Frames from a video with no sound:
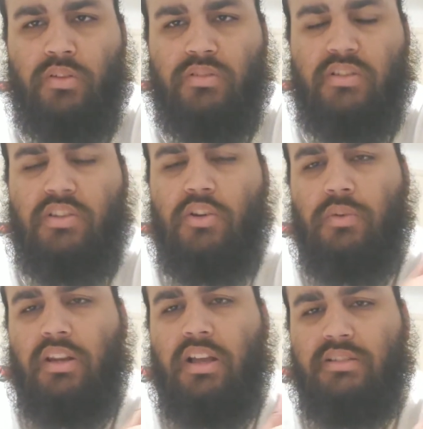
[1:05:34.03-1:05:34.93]
to deal
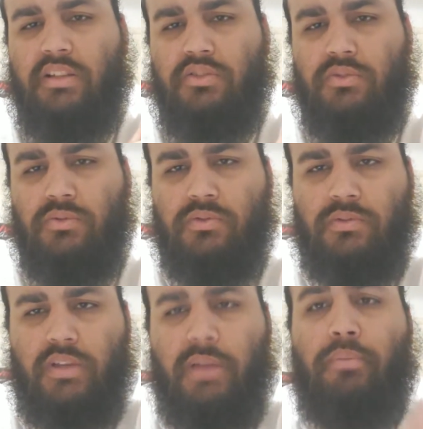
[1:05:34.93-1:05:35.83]
with lust issues.
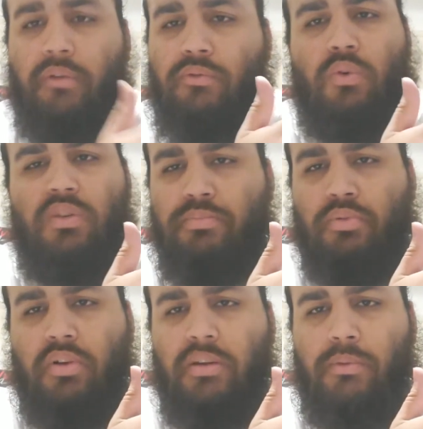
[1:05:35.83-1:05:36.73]
And of course,
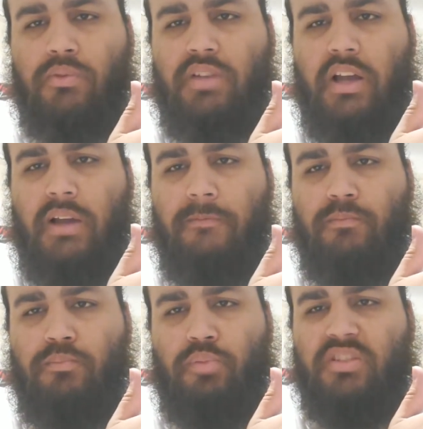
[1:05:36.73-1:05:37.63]
pray to the Most High,
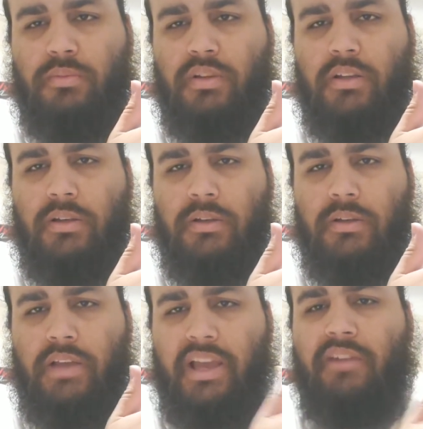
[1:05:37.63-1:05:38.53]
principally,
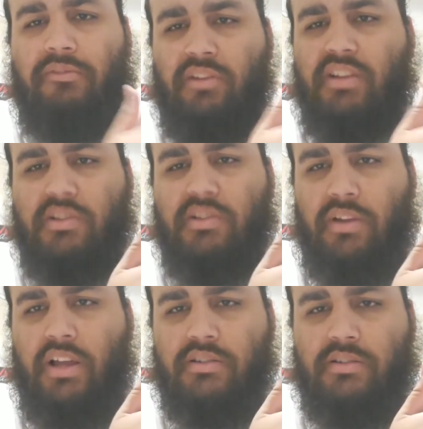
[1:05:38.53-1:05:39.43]
and afflict your
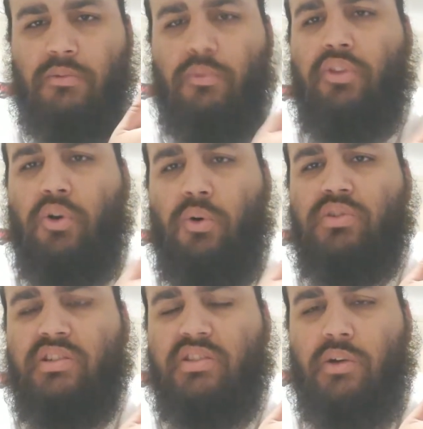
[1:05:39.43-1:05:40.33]
flesh. Withhold
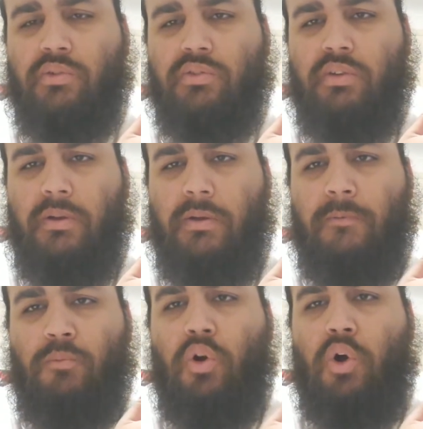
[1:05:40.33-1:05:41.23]
yourself
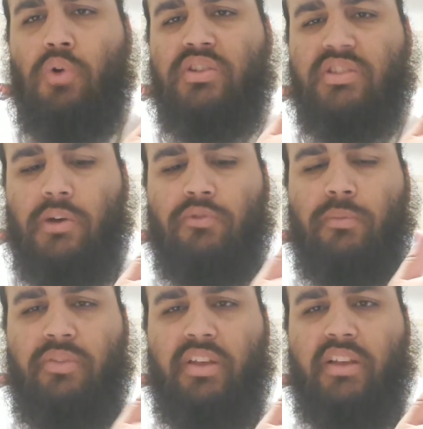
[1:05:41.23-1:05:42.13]
from
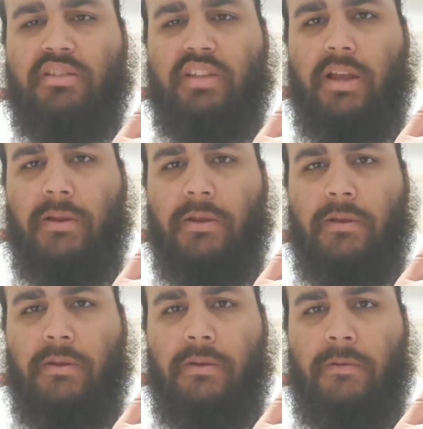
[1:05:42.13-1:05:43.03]
things that
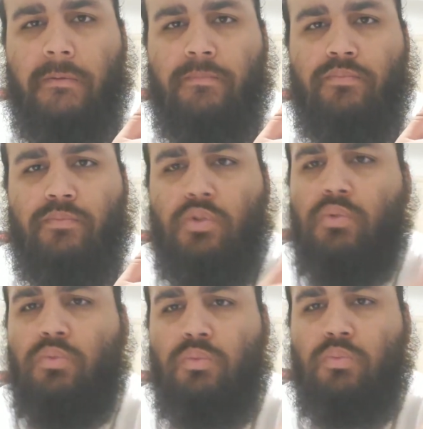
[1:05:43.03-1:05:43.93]

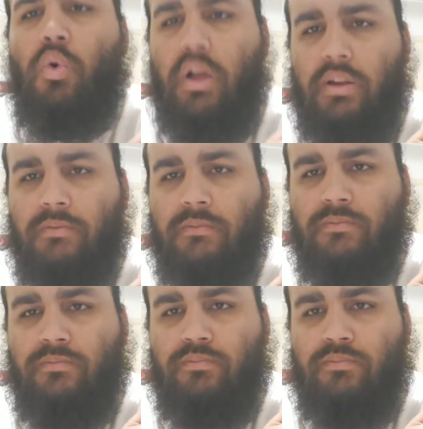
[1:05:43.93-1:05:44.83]
you want,
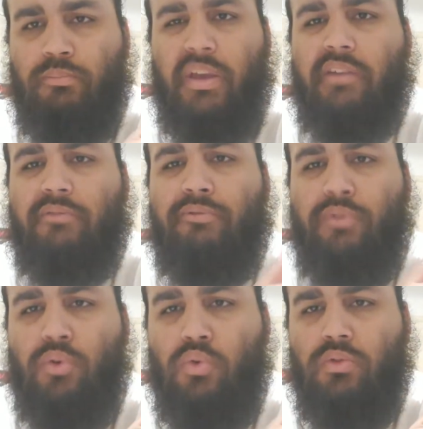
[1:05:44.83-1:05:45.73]
be it
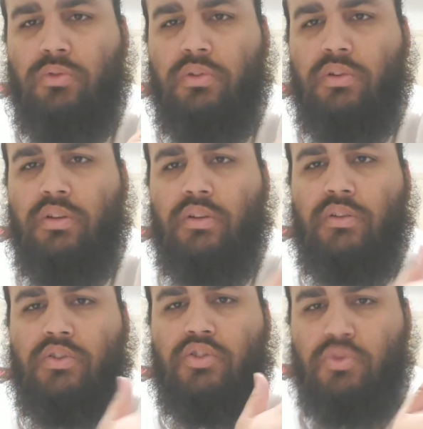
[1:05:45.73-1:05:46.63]
food,
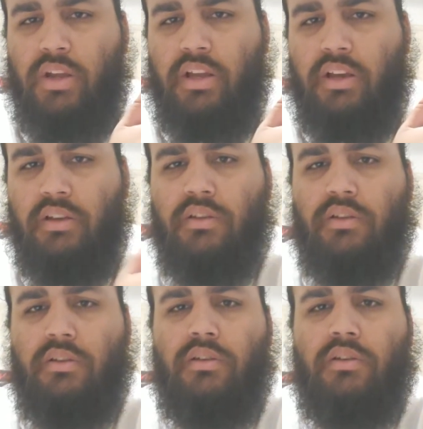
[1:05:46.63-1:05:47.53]
drink,
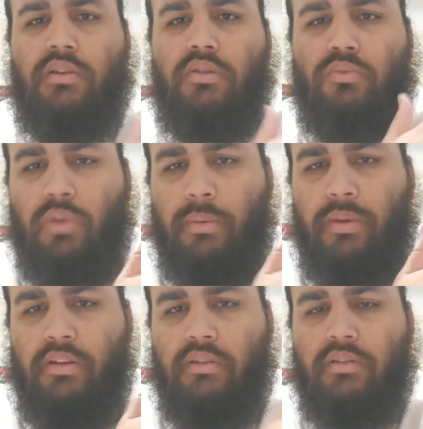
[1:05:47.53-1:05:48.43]
women,